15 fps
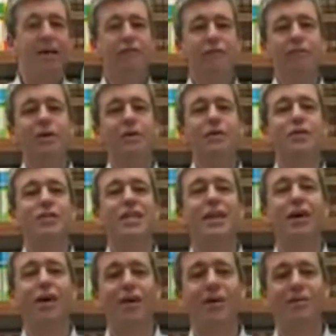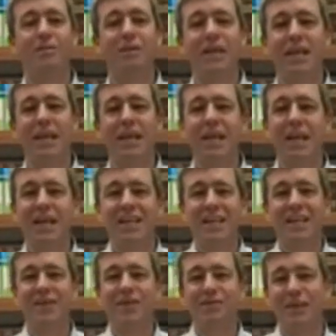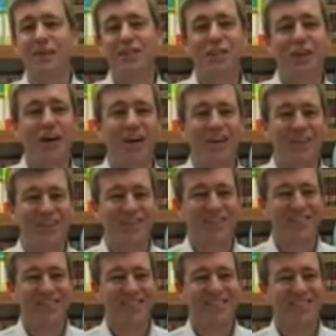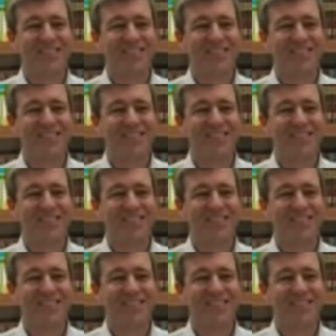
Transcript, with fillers: Have mercy on me and heal my child.